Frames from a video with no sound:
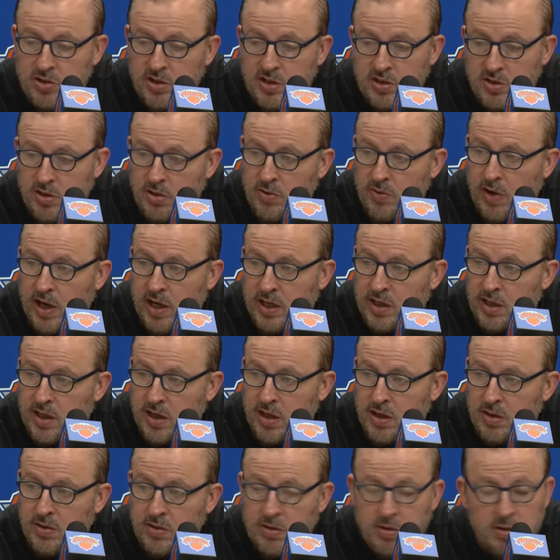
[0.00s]
he's a great
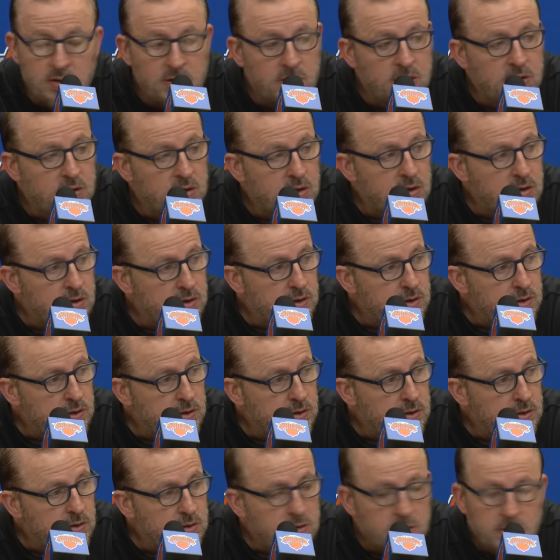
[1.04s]
kid.
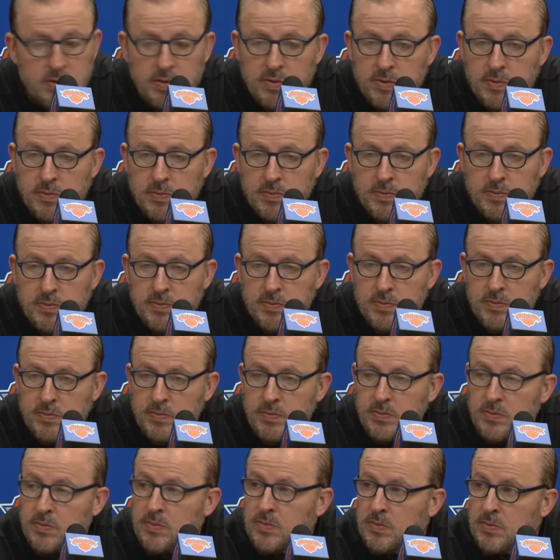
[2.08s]
How would you say that
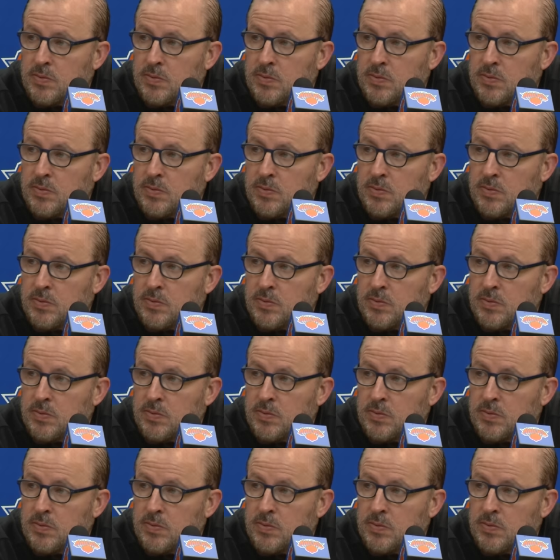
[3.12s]
you